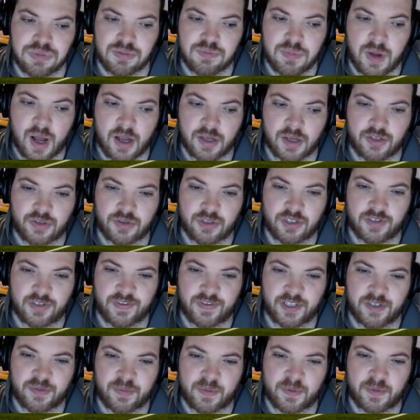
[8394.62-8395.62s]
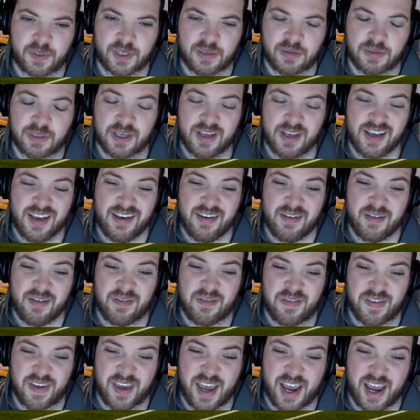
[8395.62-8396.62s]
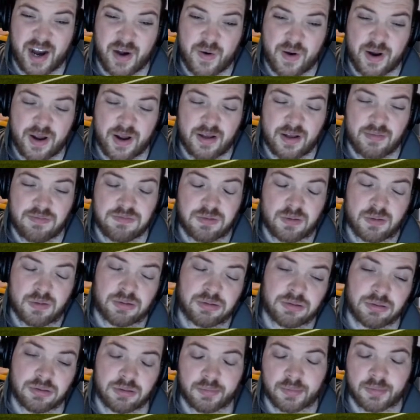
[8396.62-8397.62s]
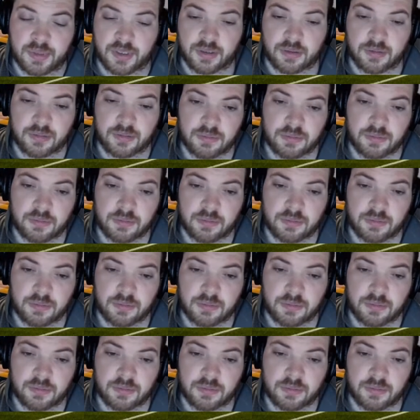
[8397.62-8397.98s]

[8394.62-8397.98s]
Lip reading: Arsenal's invincible teams. Vieira, mate.